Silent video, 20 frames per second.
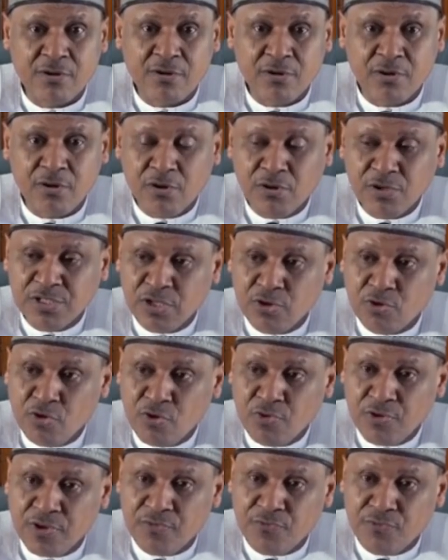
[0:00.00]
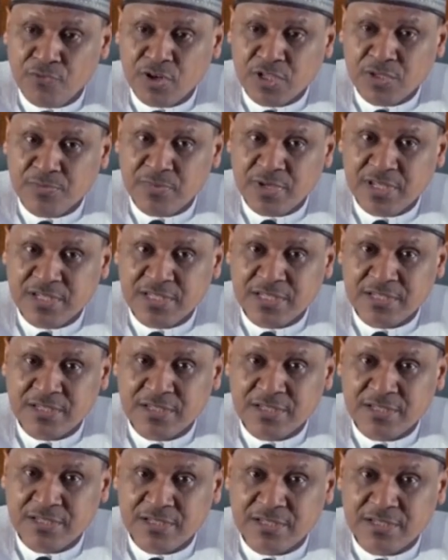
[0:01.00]
all the law enforcement
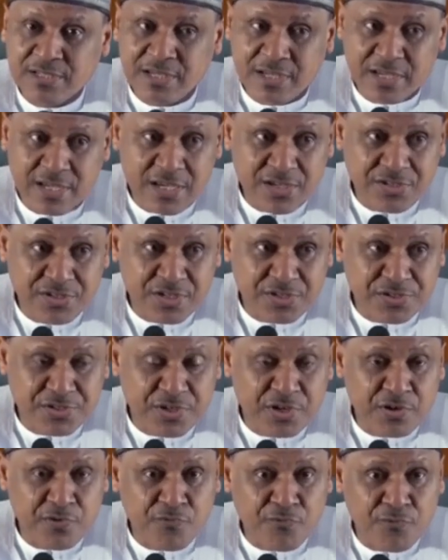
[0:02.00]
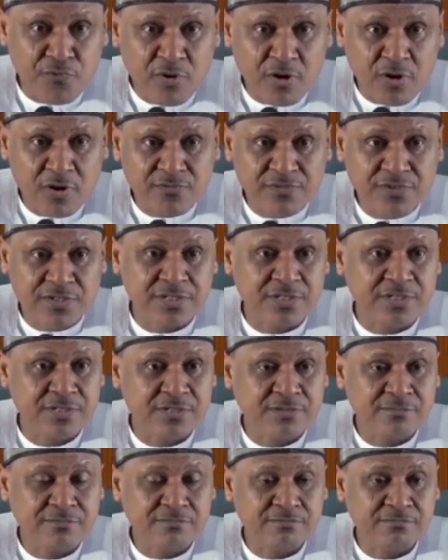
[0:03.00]
agents involved
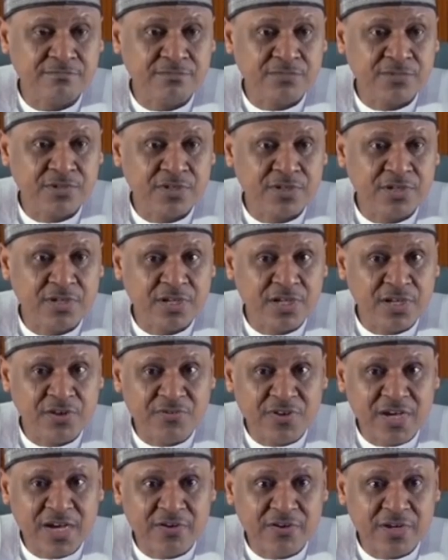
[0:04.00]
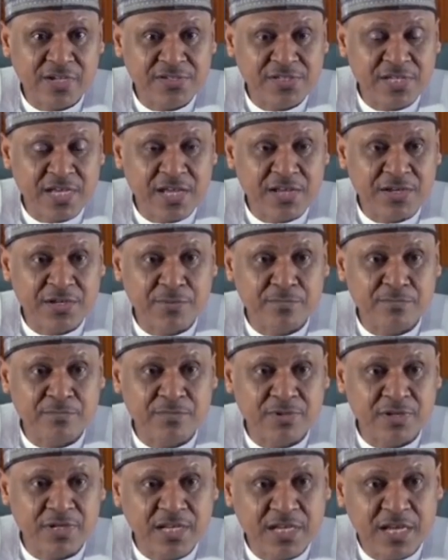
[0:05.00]
in the arrest and the
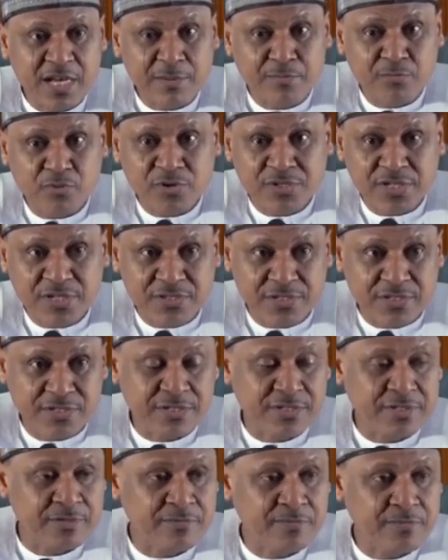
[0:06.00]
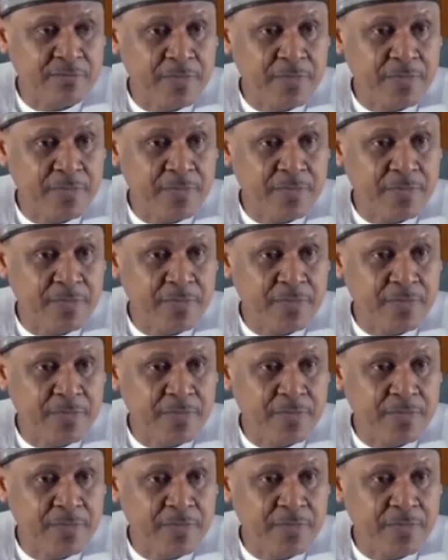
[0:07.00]
legal processes